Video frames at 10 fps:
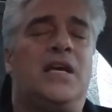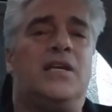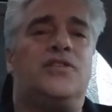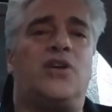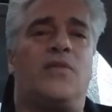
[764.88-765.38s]

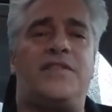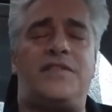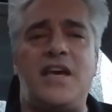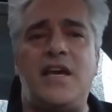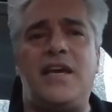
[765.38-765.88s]
So the
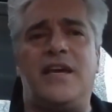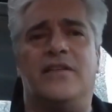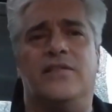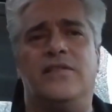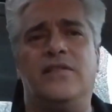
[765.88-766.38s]
thing
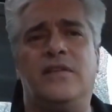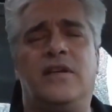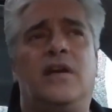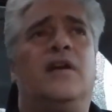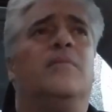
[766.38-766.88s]
is,
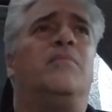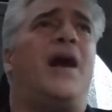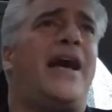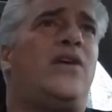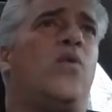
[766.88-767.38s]

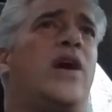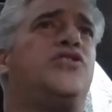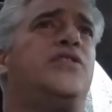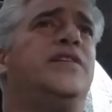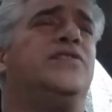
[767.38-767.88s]
my
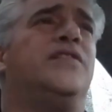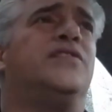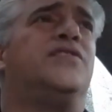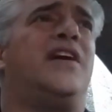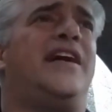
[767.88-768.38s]
question is to the
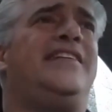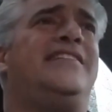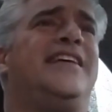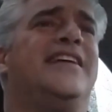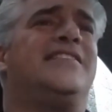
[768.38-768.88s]

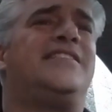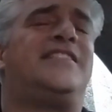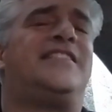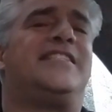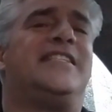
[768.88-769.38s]

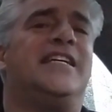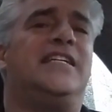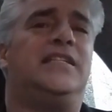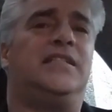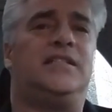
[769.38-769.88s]
scientists
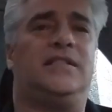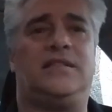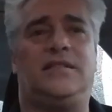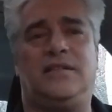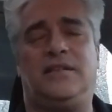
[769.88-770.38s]

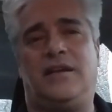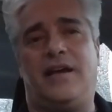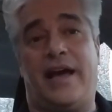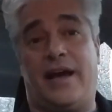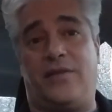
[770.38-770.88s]

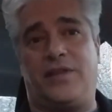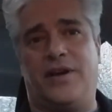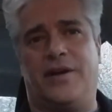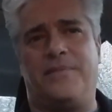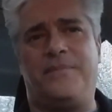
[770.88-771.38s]
out
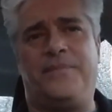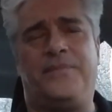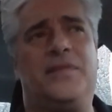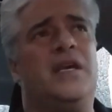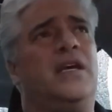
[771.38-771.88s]
there
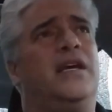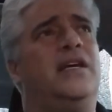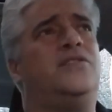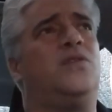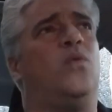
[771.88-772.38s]

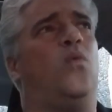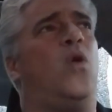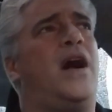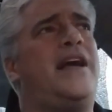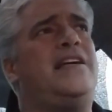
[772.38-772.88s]
is
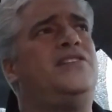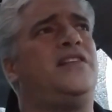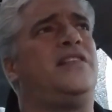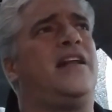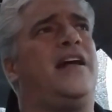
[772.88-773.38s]
why is
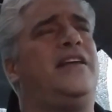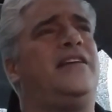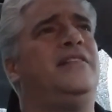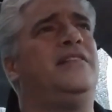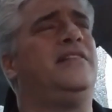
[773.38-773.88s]
it that I
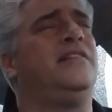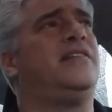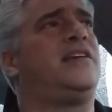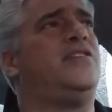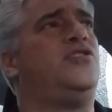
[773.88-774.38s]

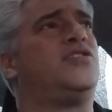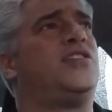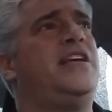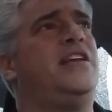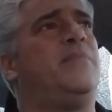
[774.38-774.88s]
can just
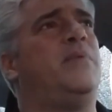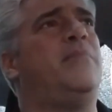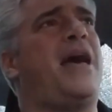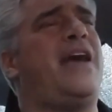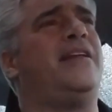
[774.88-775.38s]
heat up a
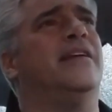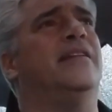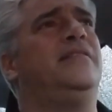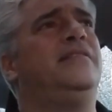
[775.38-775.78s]
magnet